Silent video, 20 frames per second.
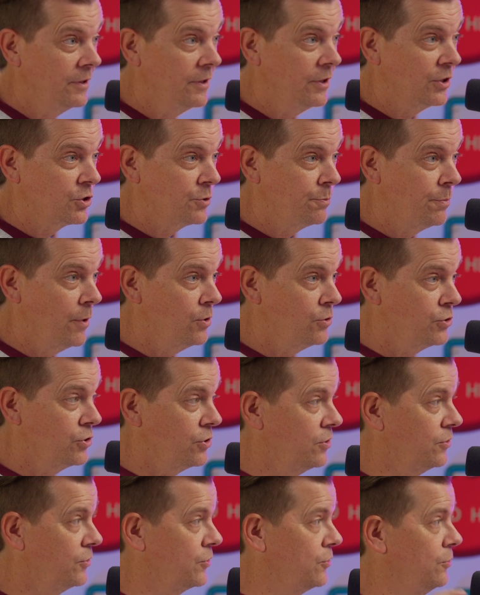
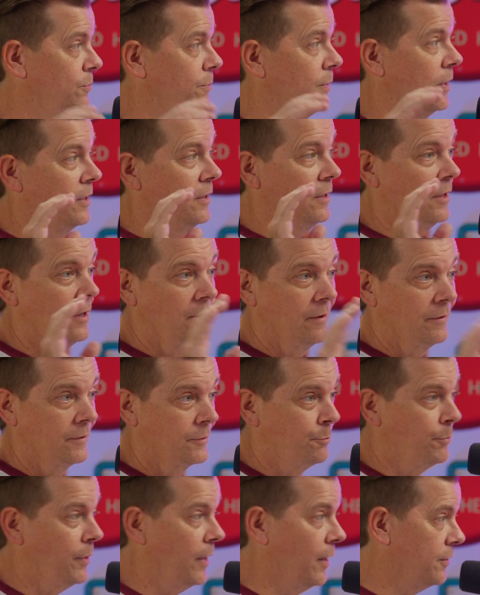exposure, too much,
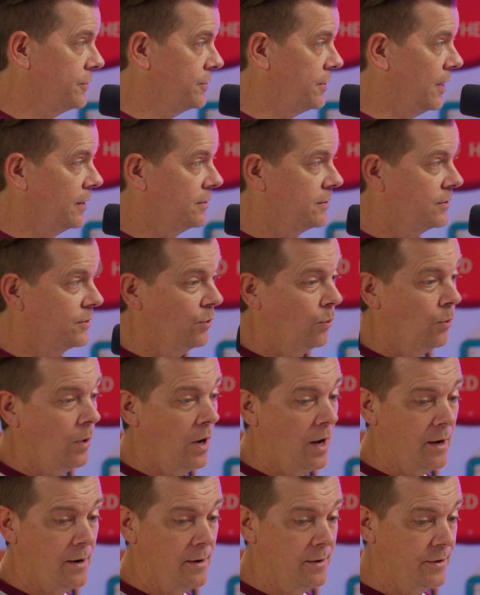there's parasites in the
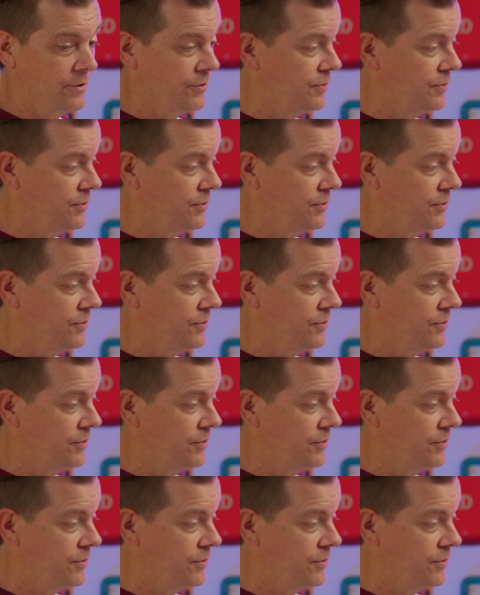water,